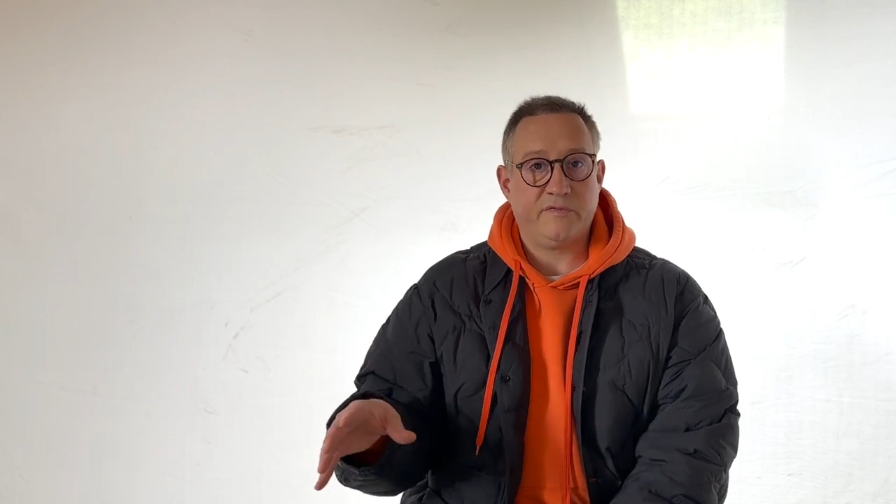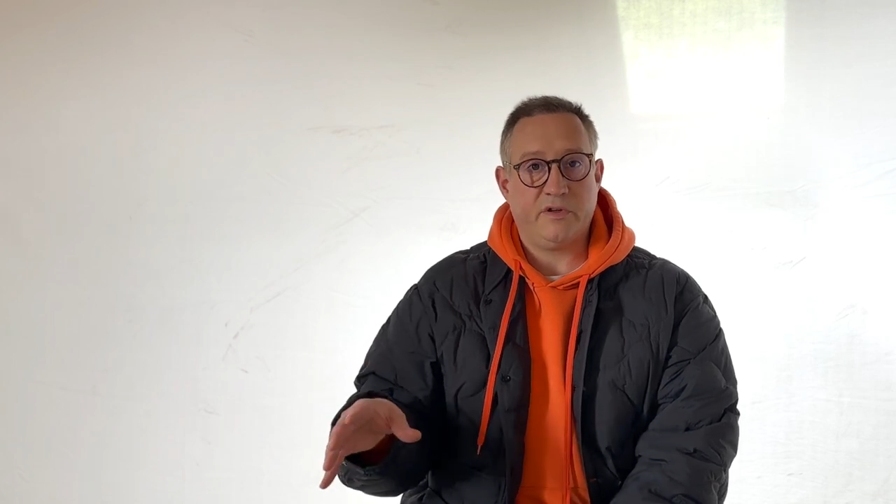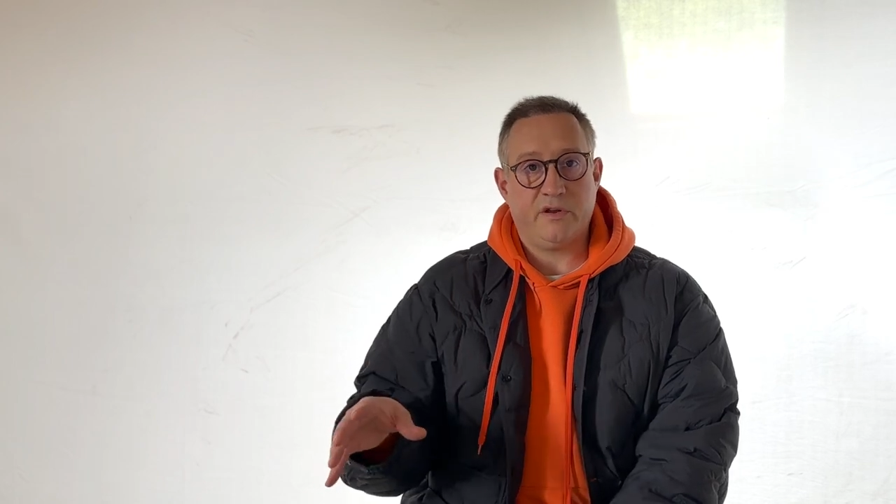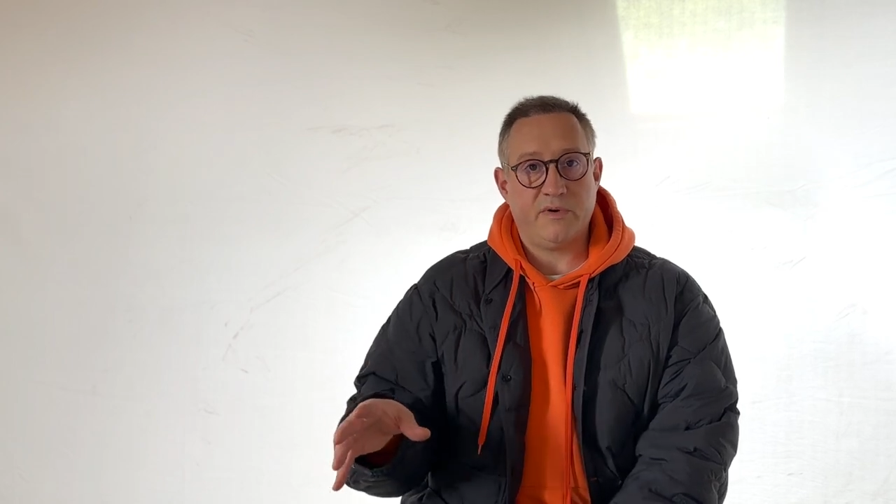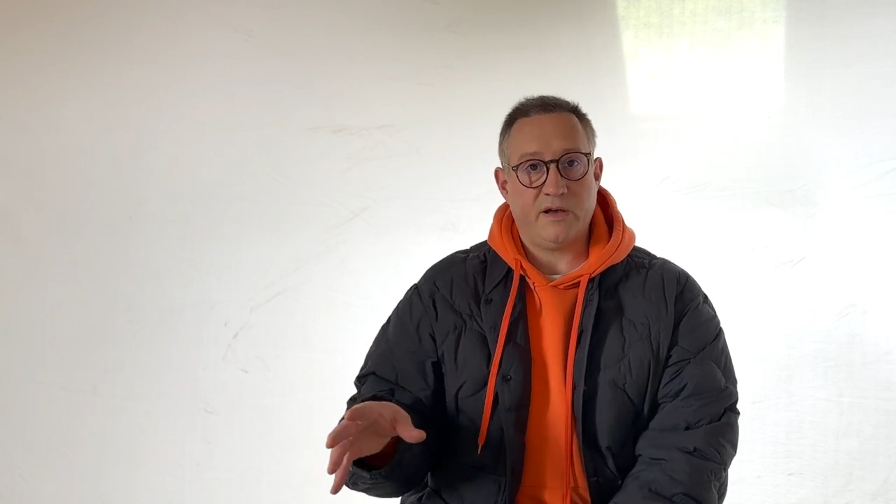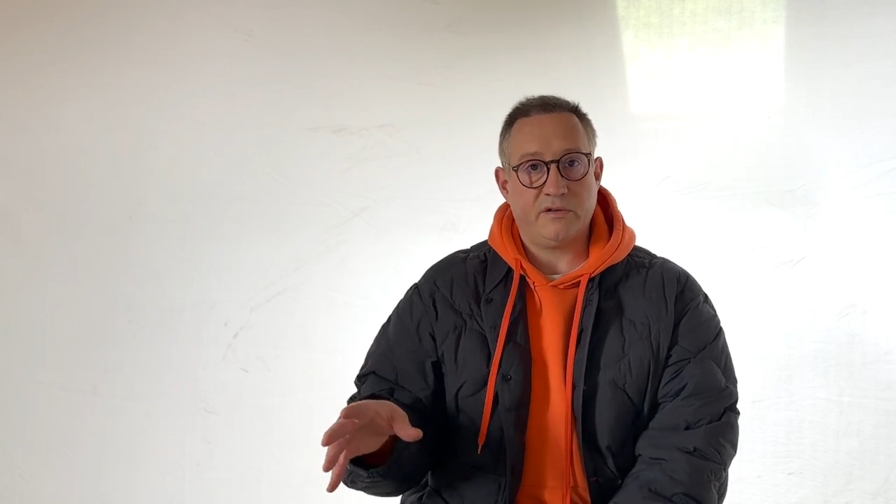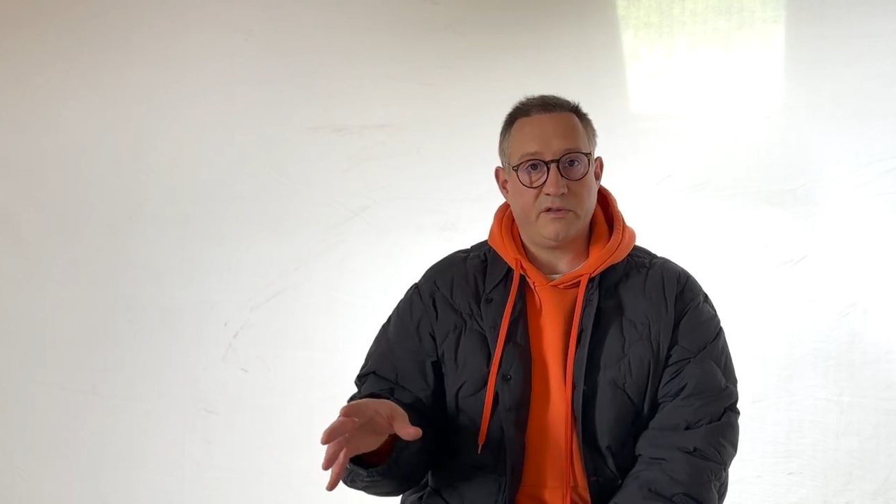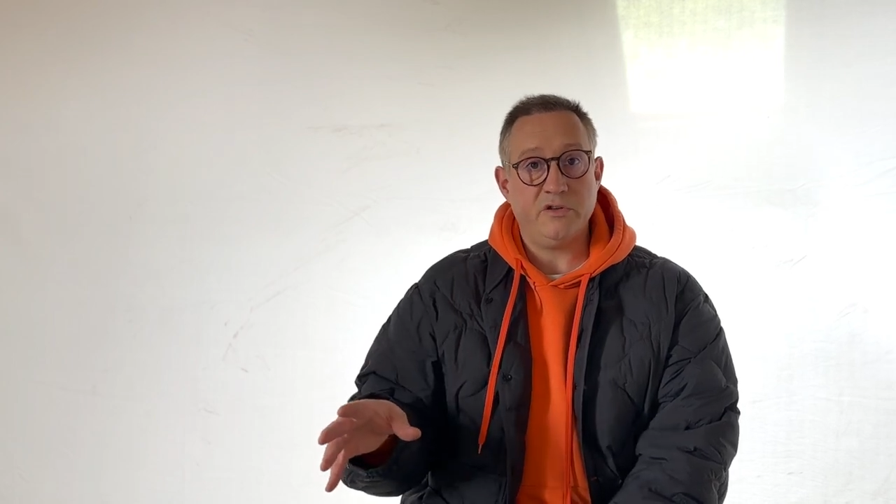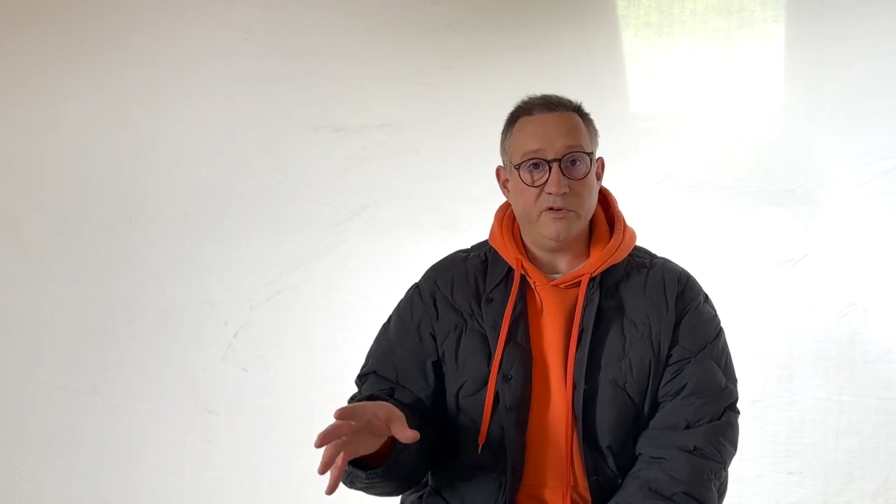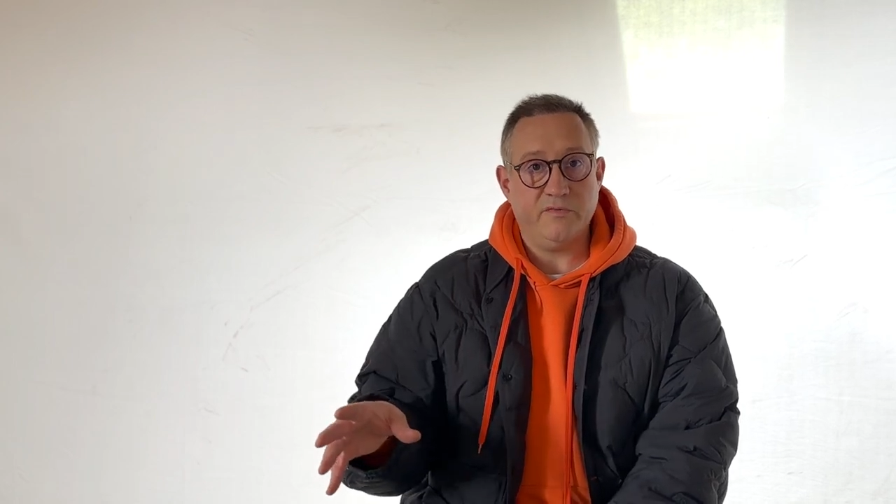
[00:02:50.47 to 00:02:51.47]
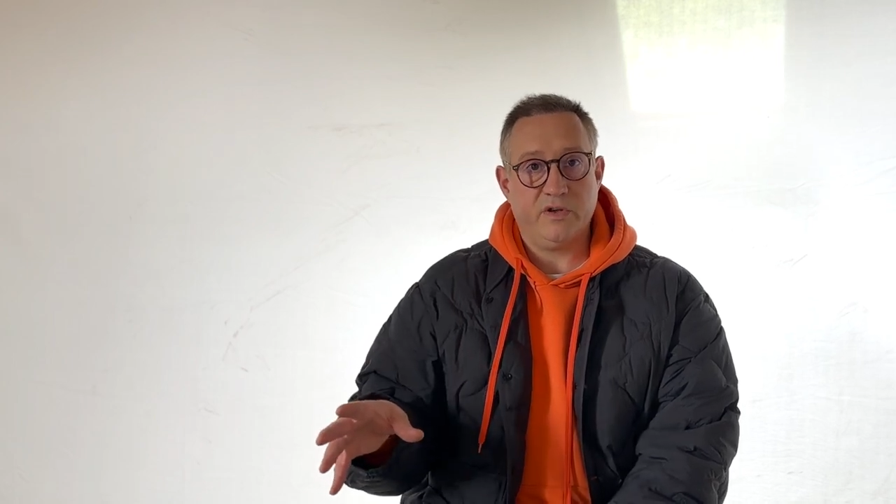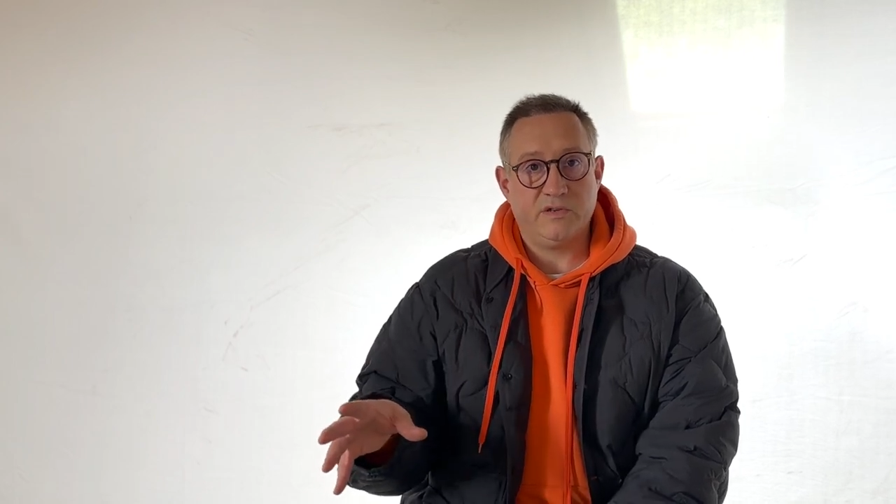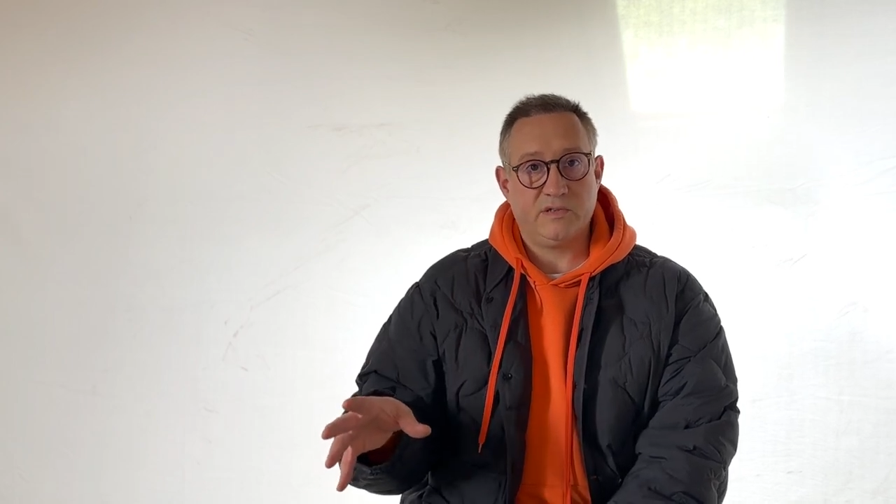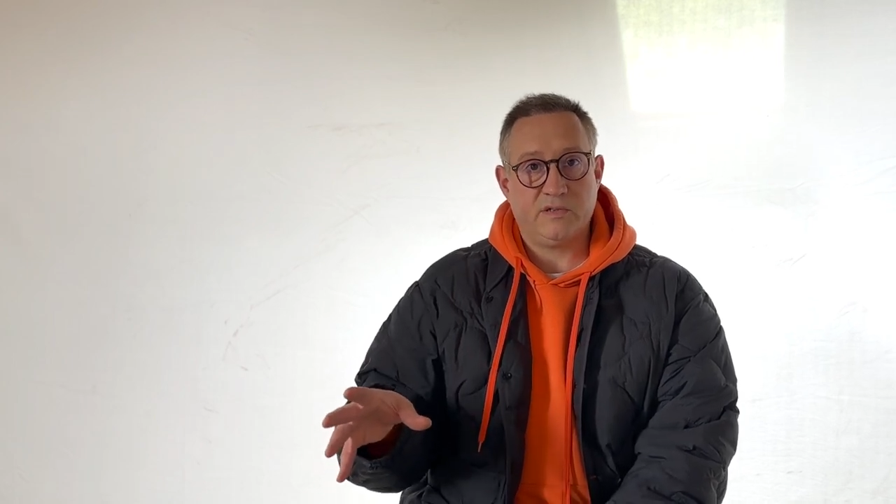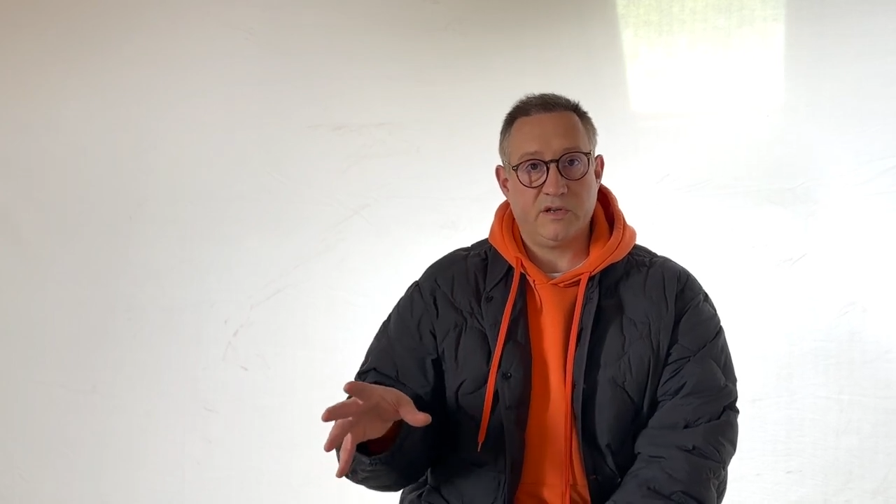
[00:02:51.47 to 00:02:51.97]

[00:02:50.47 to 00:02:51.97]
and about the universe.